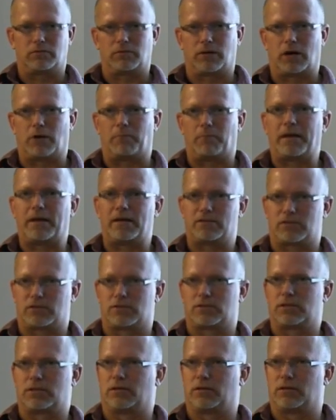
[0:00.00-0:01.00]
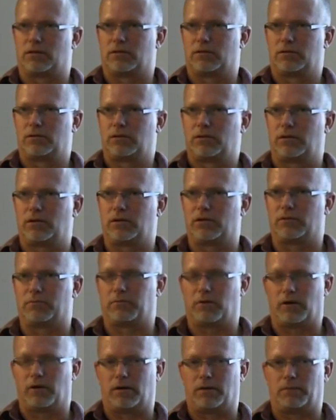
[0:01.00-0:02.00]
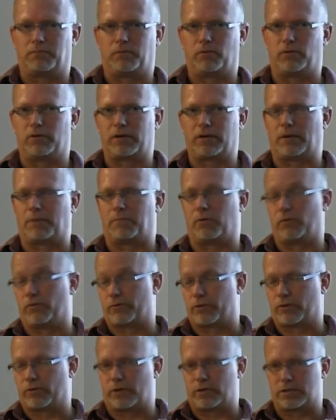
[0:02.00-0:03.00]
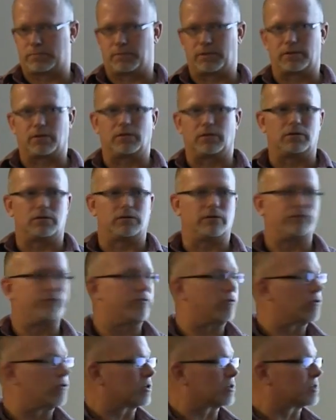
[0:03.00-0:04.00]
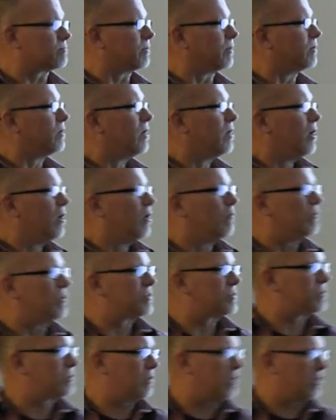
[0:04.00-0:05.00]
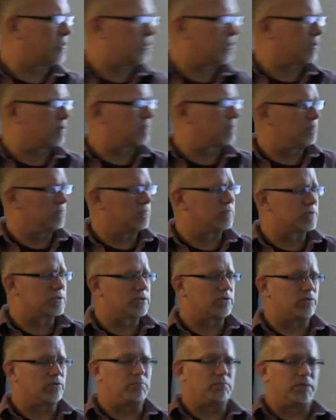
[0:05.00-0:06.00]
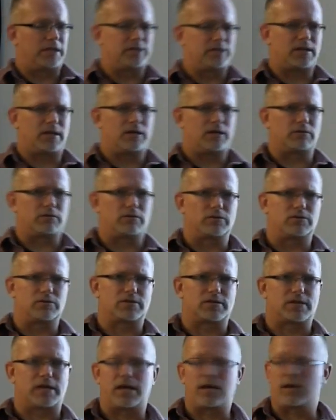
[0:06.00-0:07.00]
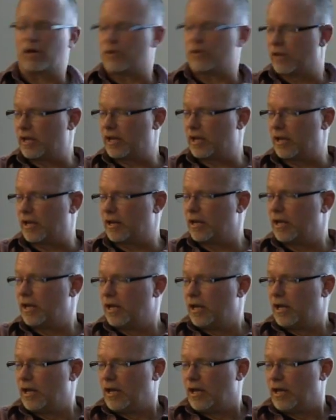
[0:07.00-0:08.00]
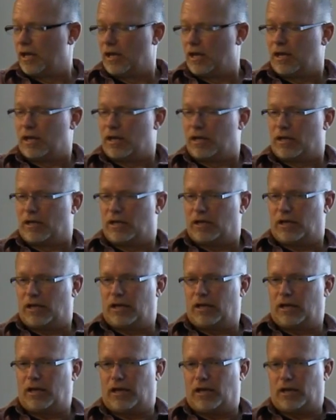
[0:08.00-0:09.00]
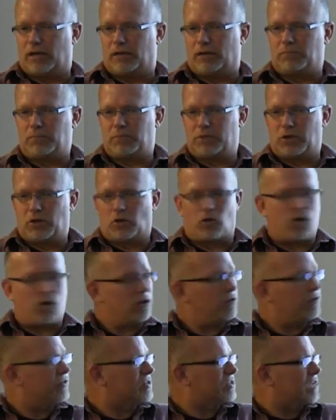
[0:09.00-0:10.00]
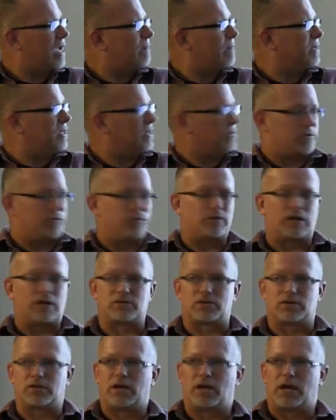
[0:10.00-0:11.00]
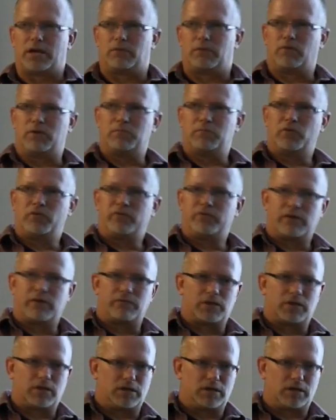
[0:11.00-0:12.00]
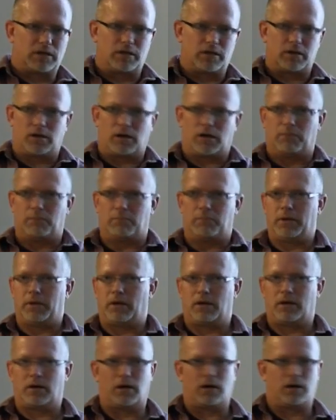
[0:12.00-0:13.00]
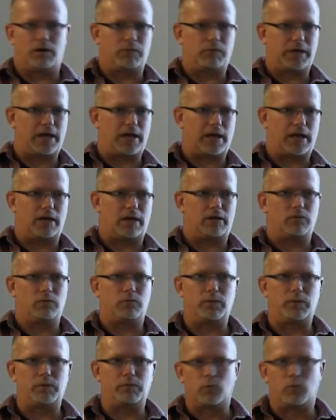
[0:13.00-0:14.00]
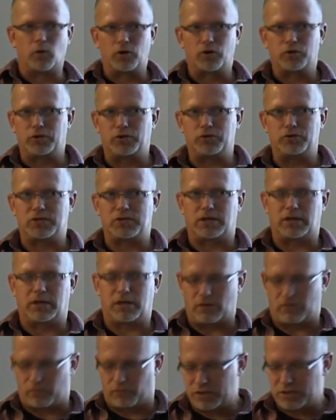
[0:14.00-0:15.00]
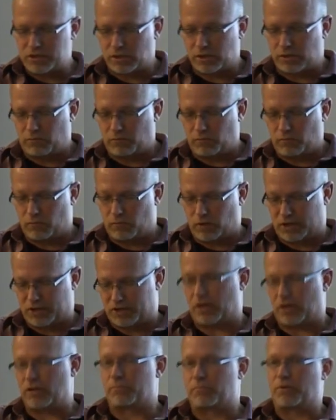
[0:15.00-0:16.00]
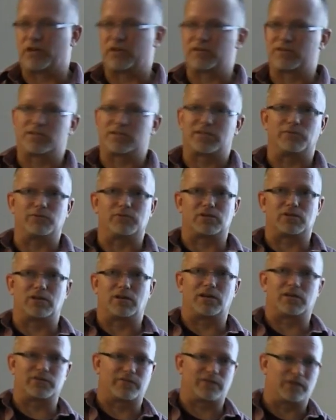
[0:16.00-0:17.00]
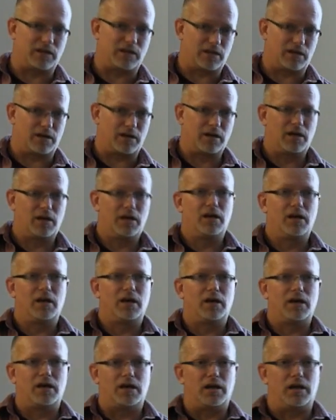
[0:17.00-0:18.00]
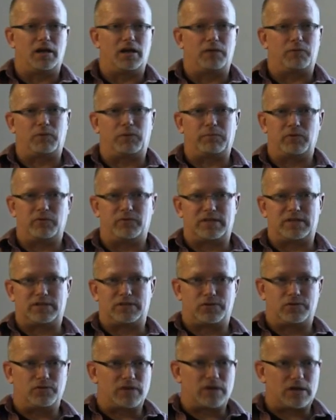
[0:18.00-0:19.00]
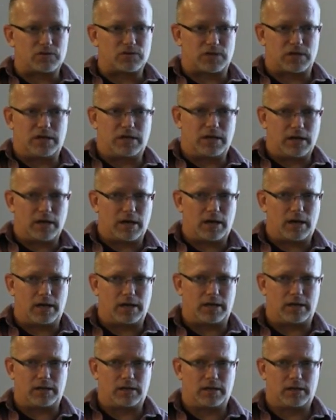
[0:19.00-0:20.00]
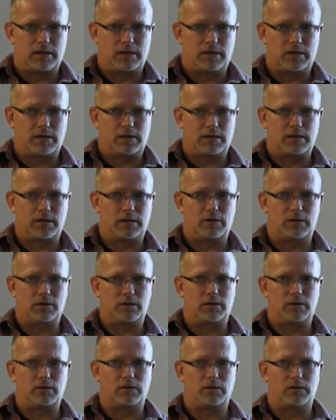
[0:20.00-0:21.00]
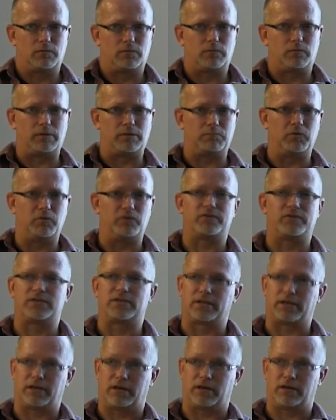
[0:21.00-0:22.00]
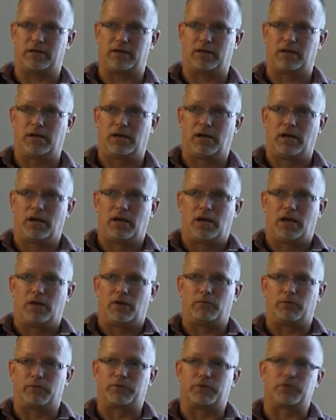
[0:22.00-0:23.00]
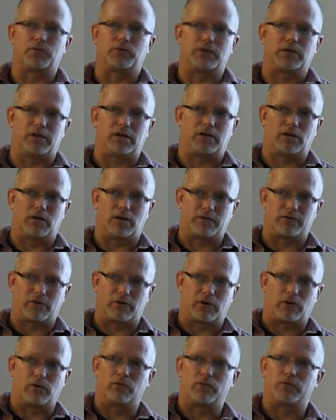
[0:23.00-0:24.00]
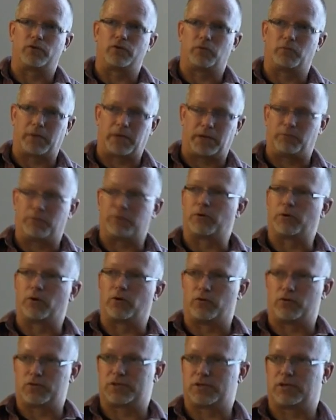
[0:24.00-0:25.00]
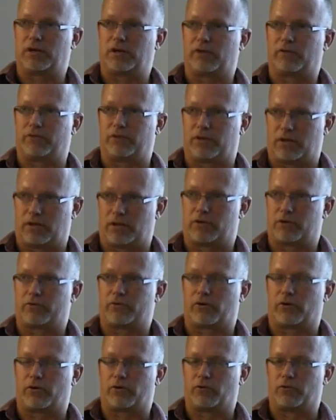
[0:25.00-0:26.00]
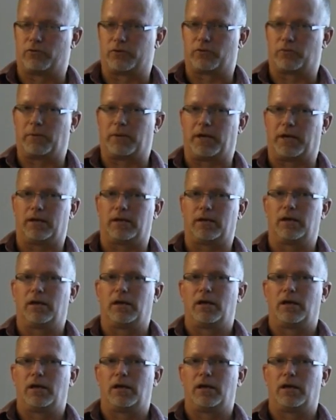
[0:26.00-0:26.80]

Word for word: outpace us in the in the uh, pull, not pull requests, but the the forks. But we still, I think, still maintain a good stat on that. And you know, all of this happened in 2009. We moved everything to GitHub. Uh, we had we were using Git originally when I started the project. It was an SVN, and we moved in 2009. We moved to Git. We were doing it under our own domain. We were hosting everything under our own domain.